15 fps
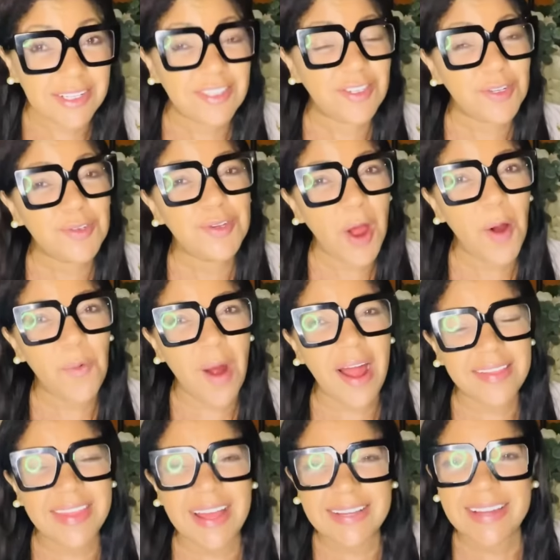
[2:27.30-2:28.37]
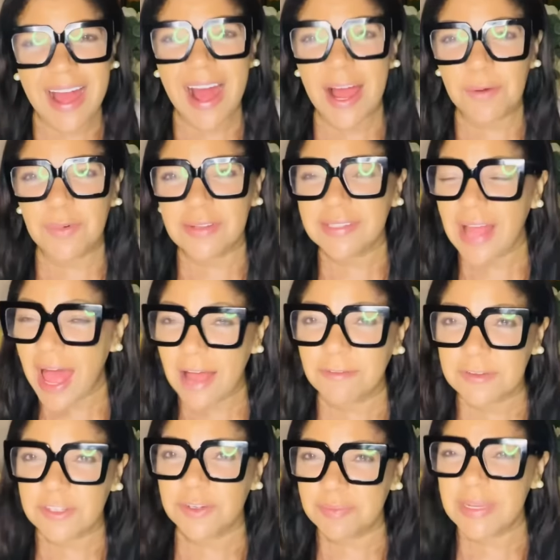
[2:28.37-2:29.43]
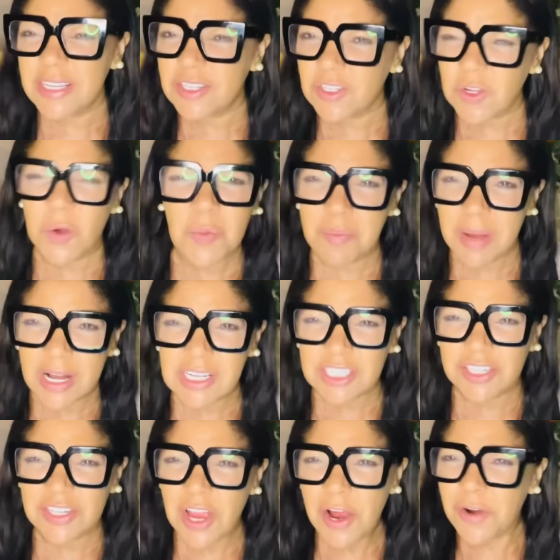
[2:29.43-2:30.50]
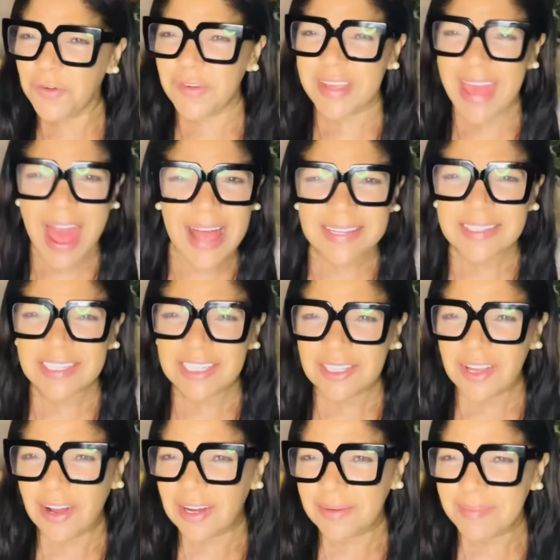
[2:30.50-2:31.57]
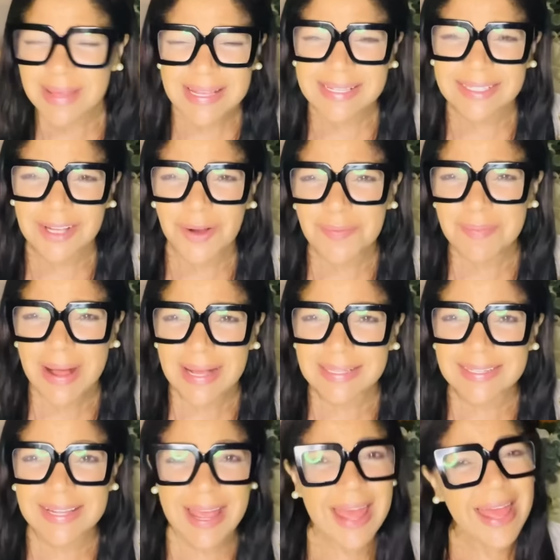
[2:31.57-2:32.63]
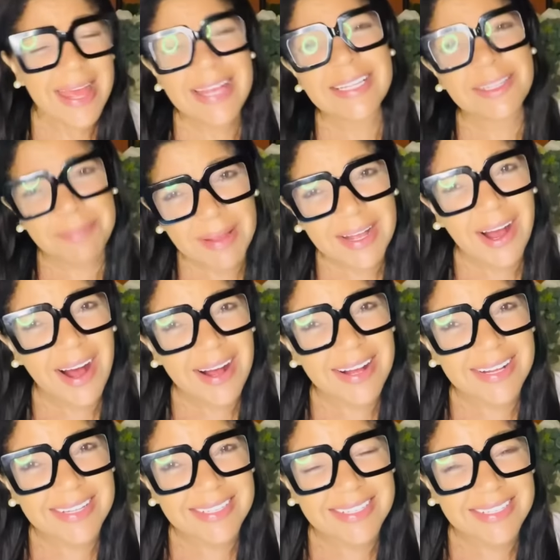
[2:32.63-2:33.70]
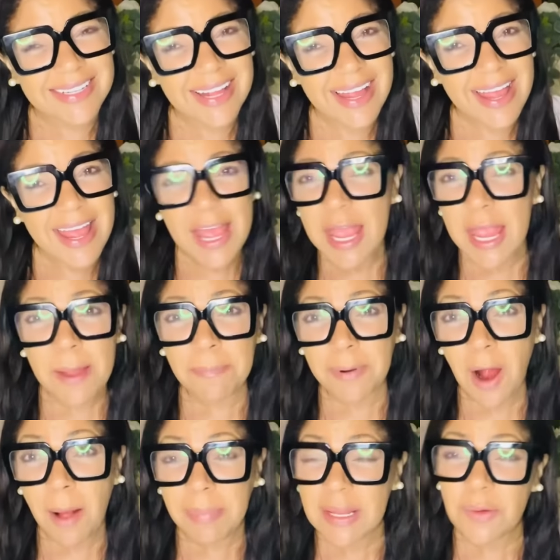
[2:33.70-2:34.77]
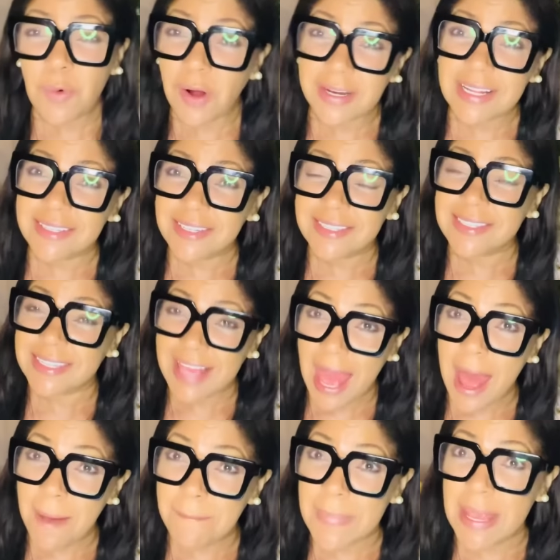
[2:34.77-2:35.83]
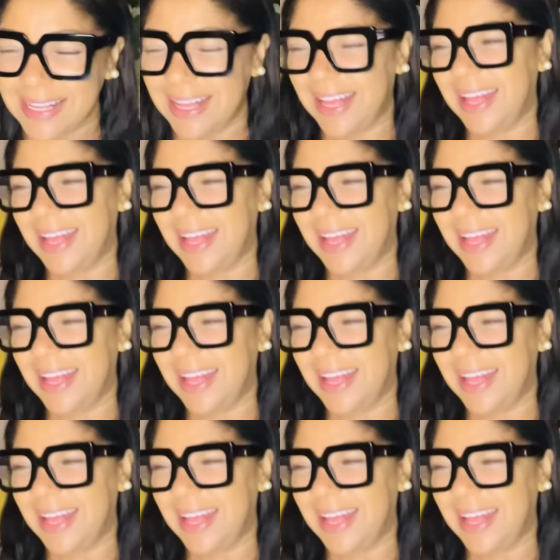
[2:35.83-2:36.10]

you know why that guy was after me so much, reacting on me so much? It's because he probably wanted to scam me.